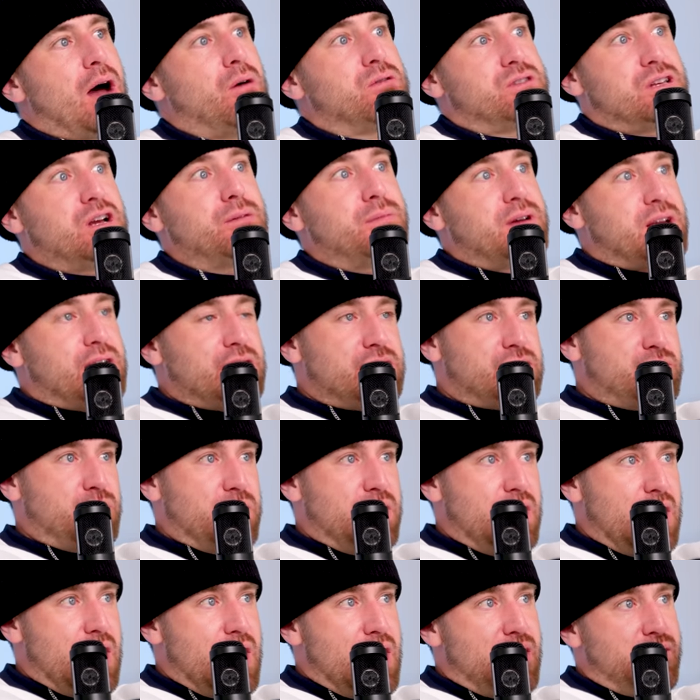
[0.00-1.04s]
I was there because
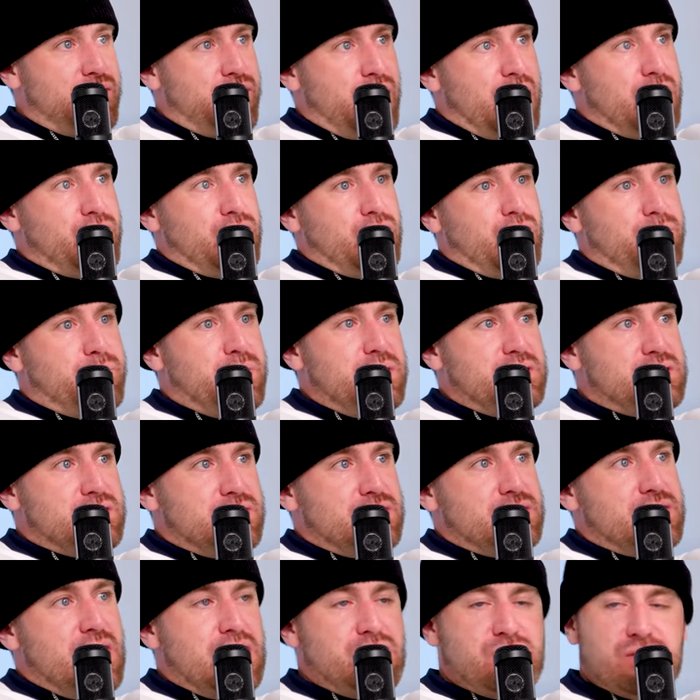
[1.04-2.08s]
we have I have a little piece
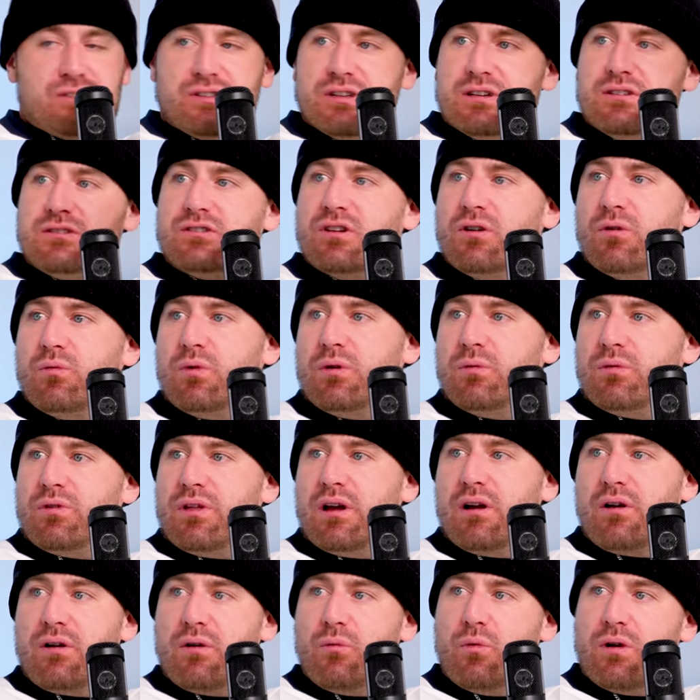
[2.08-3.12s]
of this agency, so we were
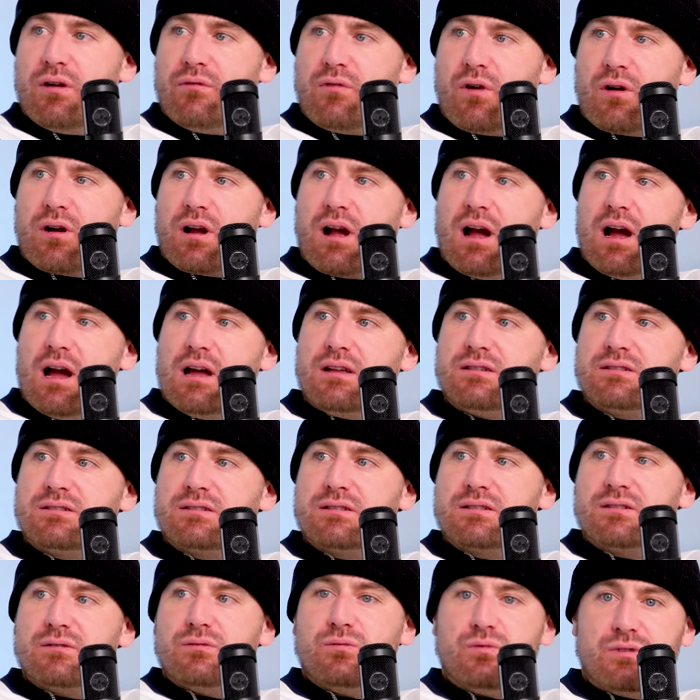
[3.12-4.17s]
there. One of our
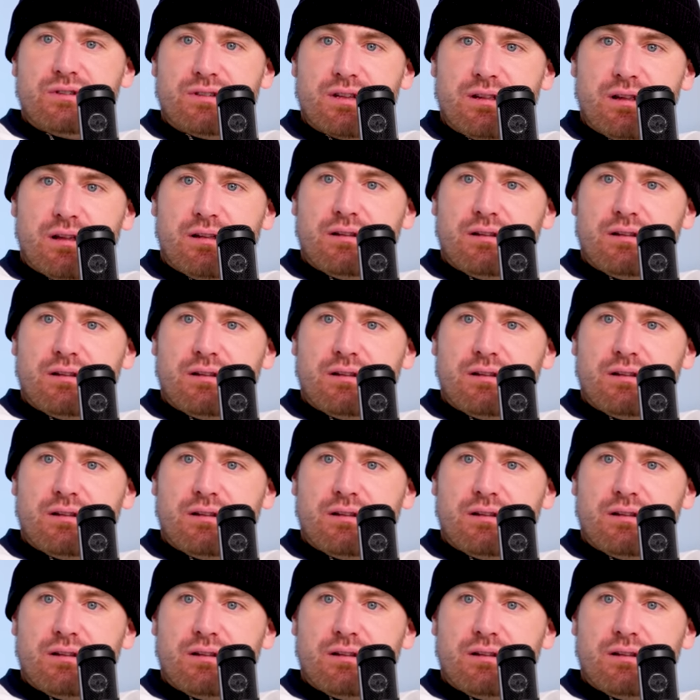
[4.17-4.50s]
guys was